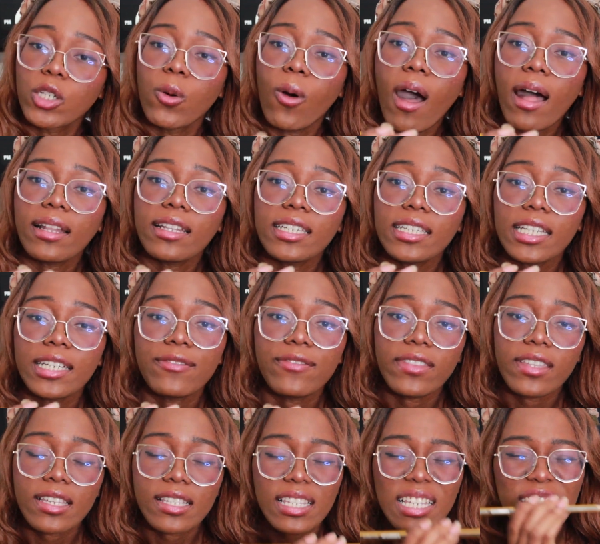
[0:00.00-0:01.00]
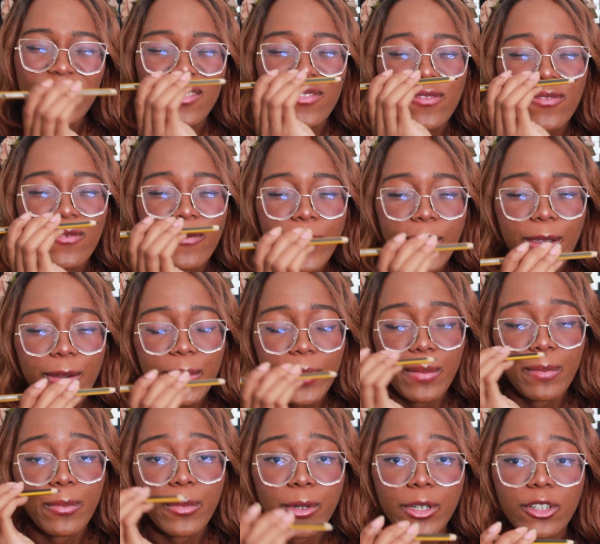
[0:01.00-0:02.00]
quality of this is
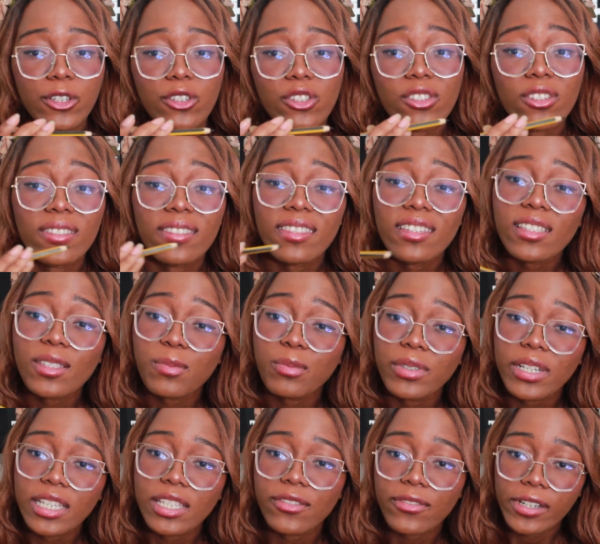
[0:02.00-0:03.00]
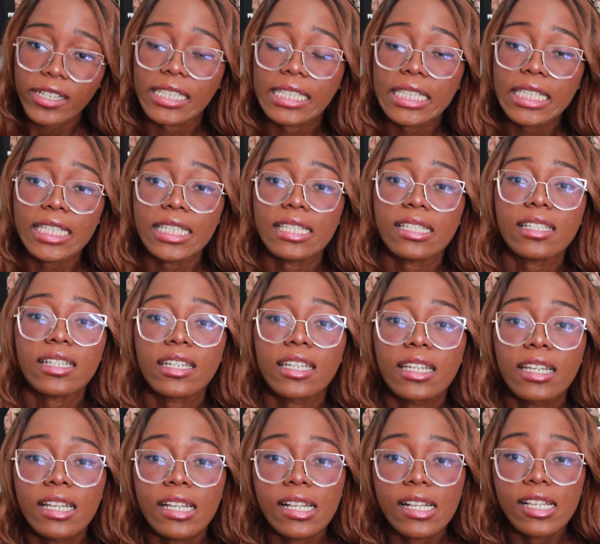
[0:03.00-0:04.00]
very brittle, so this breaks very easily.
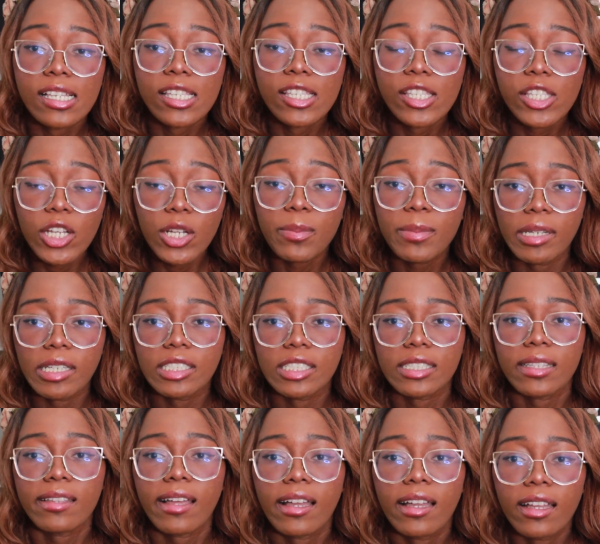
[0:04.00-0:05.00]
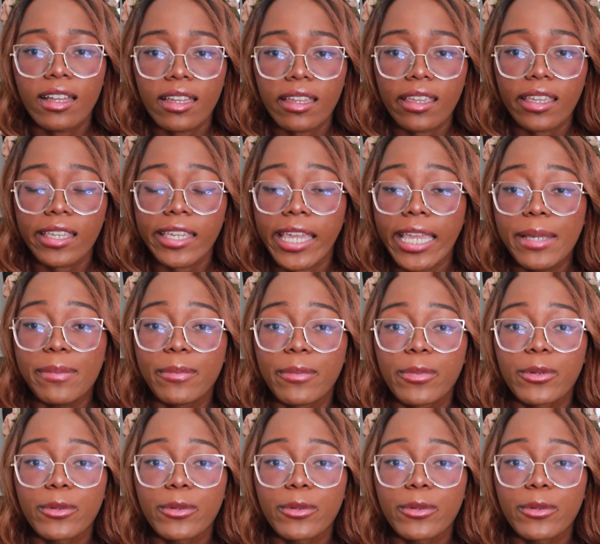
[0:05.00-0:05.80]
So much that it came